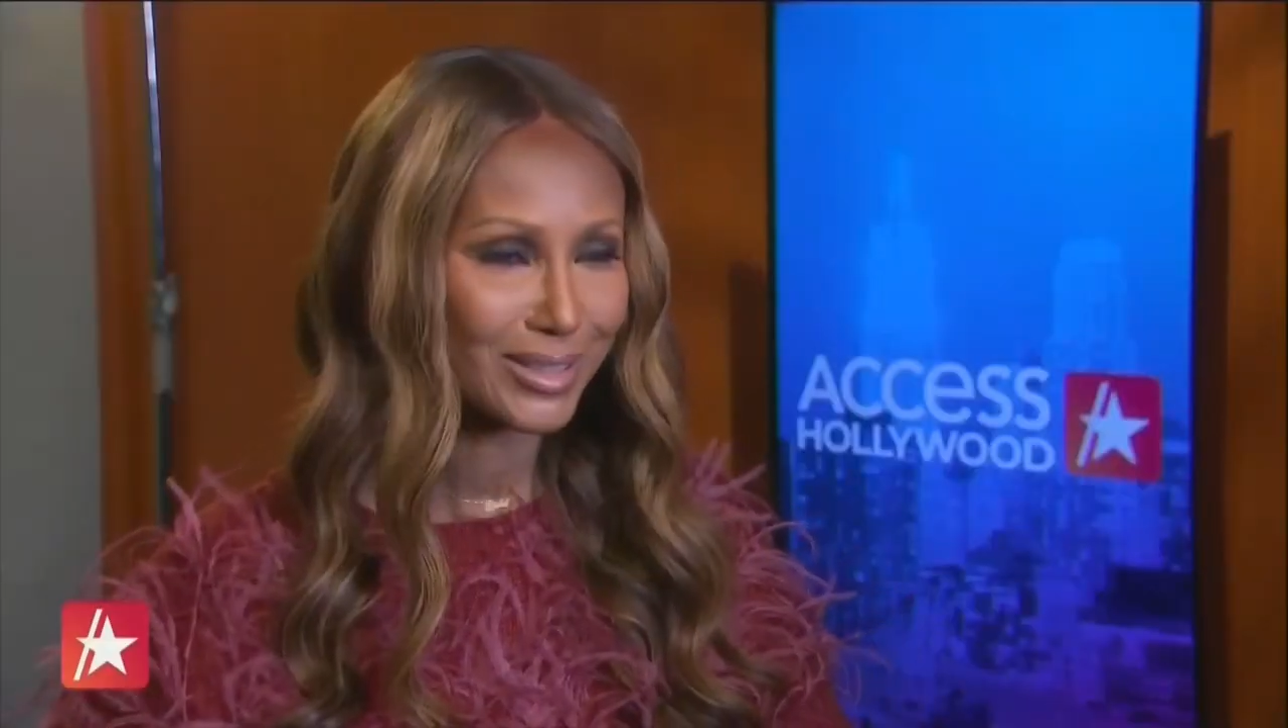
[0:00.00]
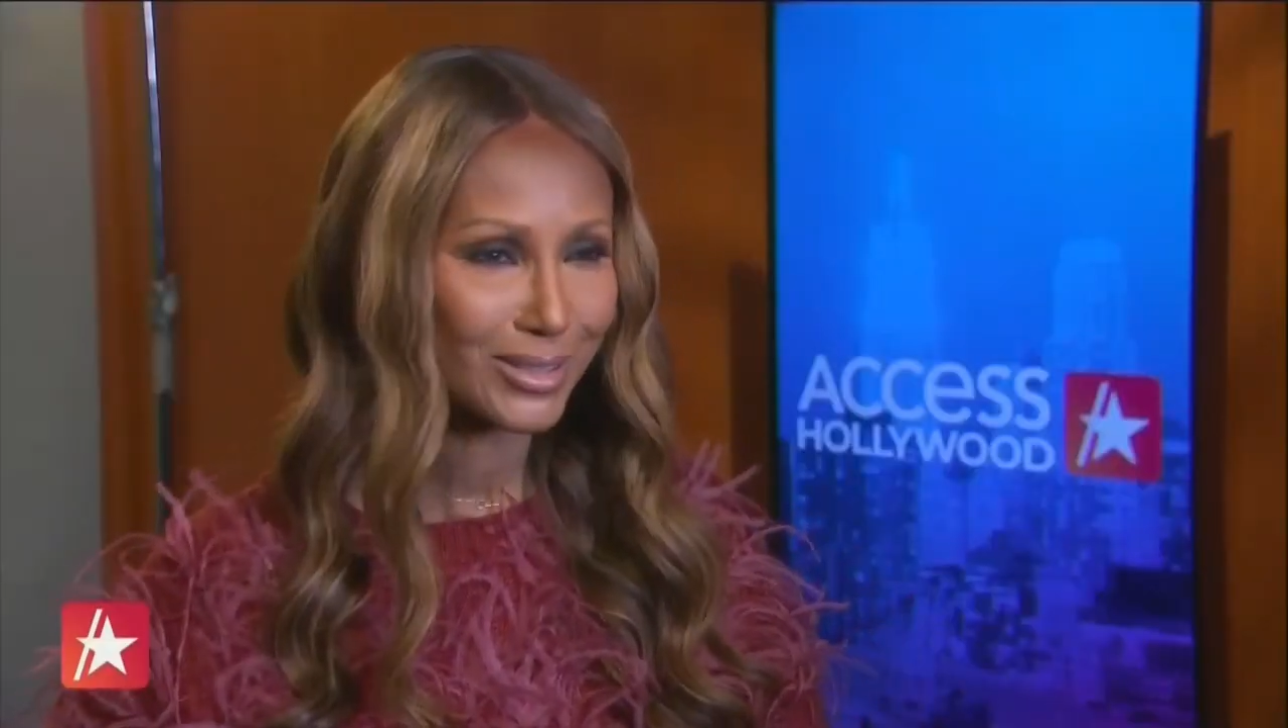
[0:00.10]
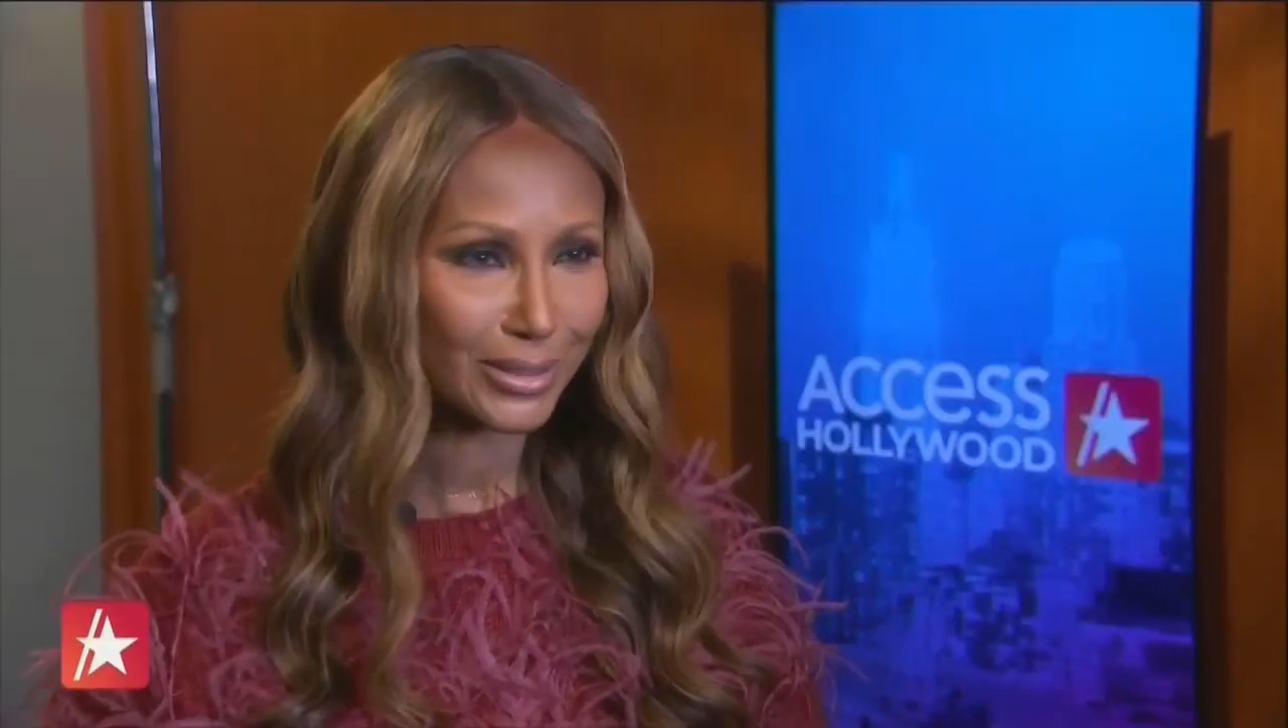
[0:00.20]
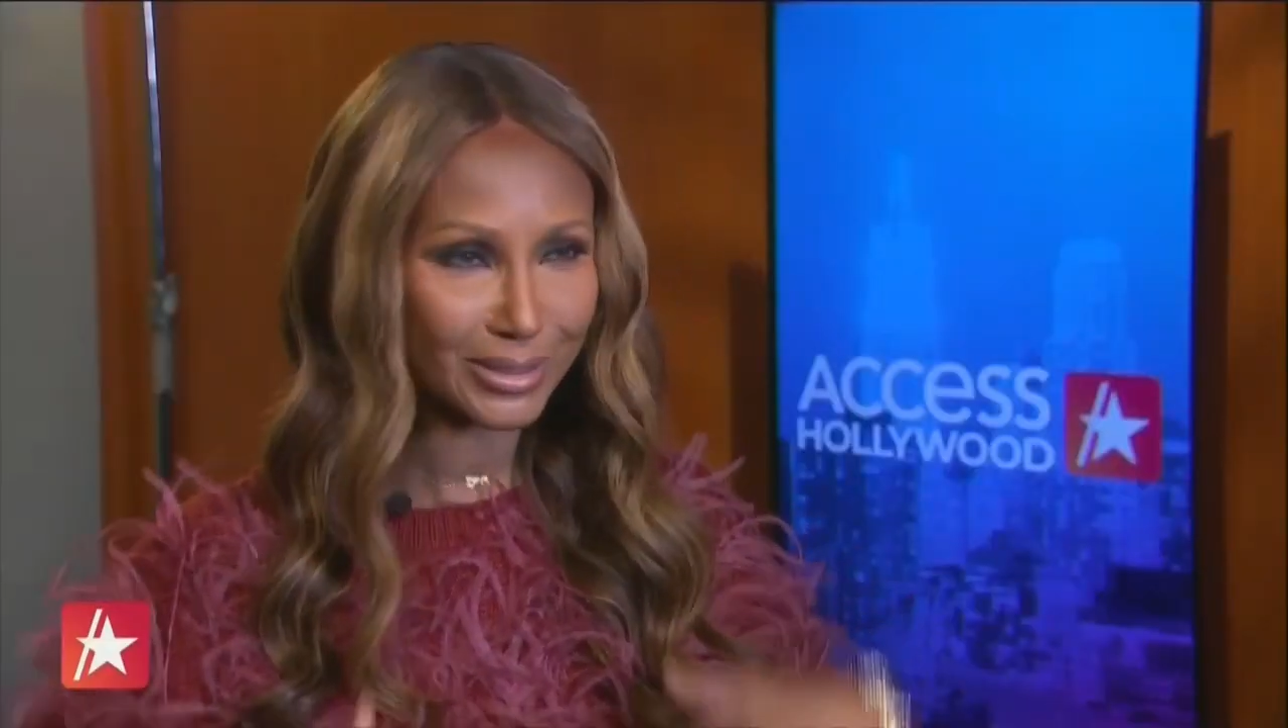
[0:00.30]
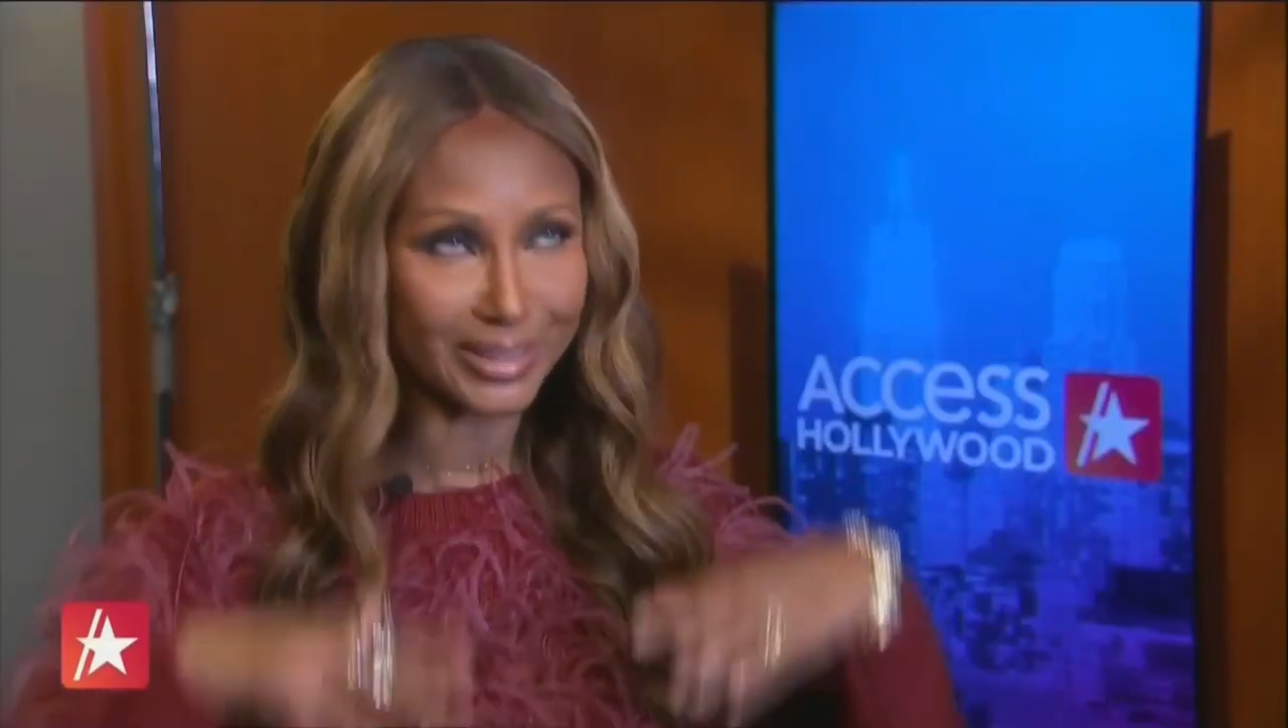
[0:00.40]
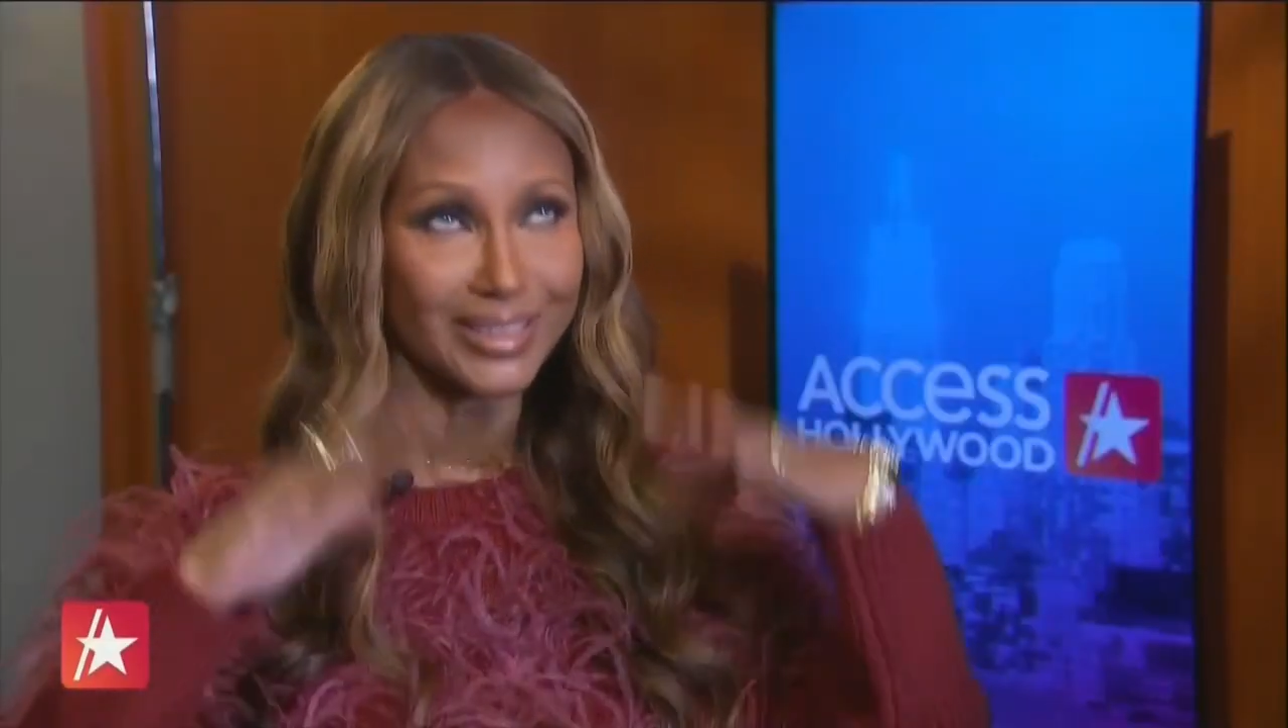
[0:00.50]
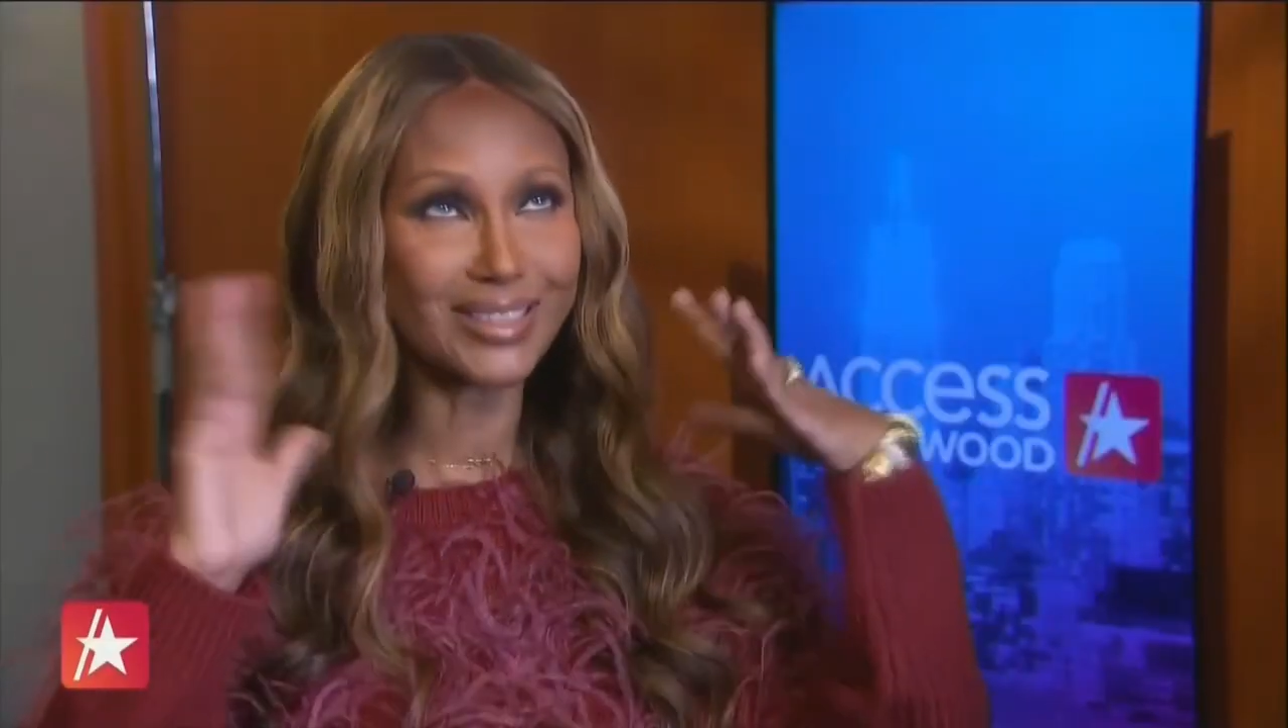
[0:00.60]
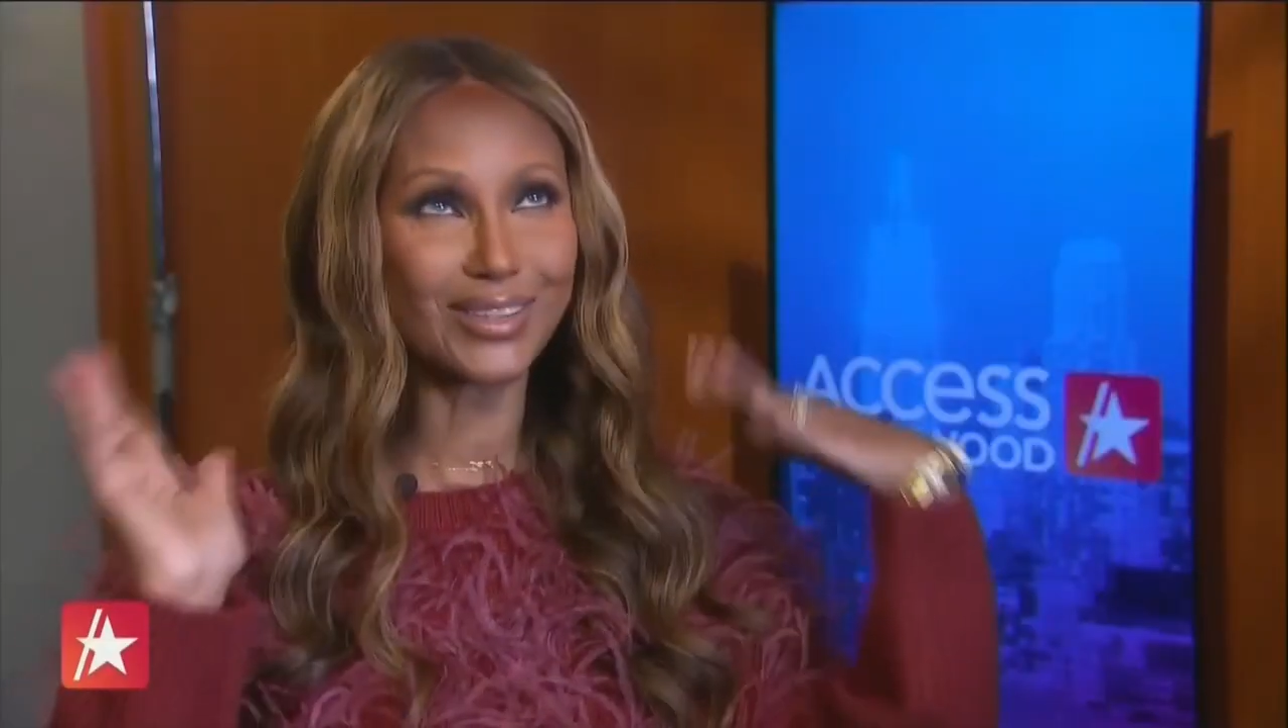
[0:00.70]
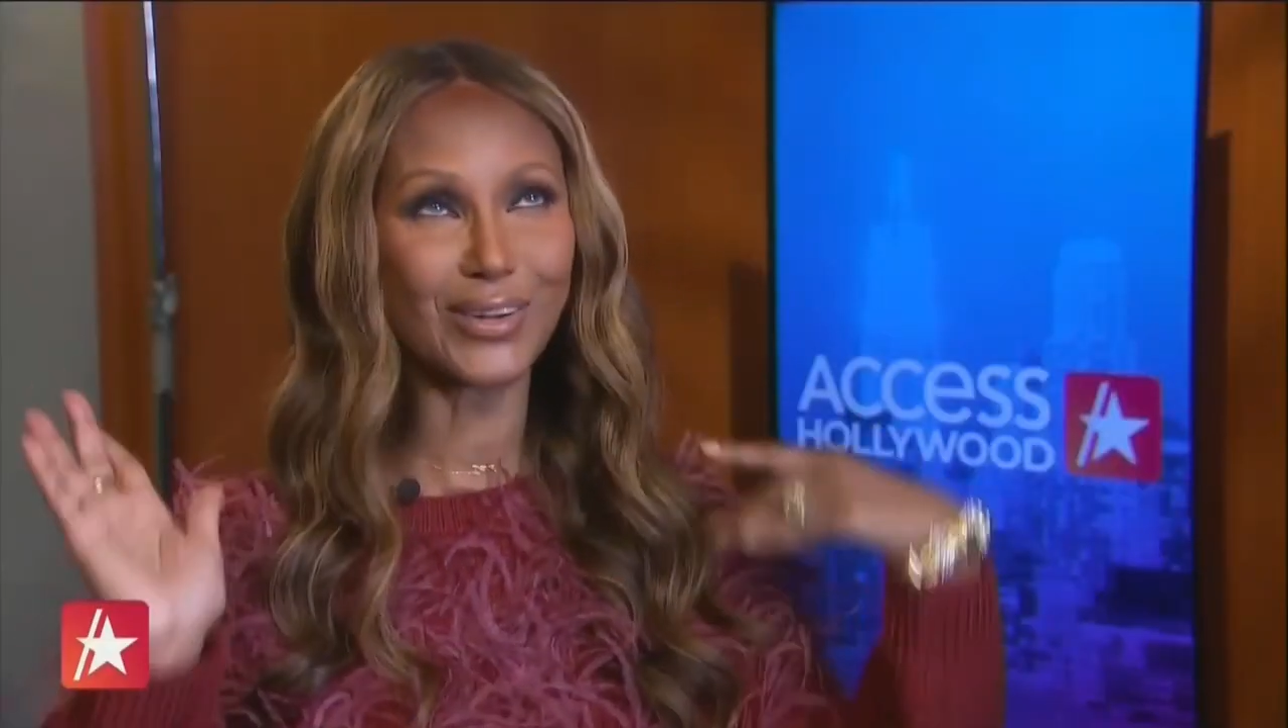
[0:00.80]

the skirt in this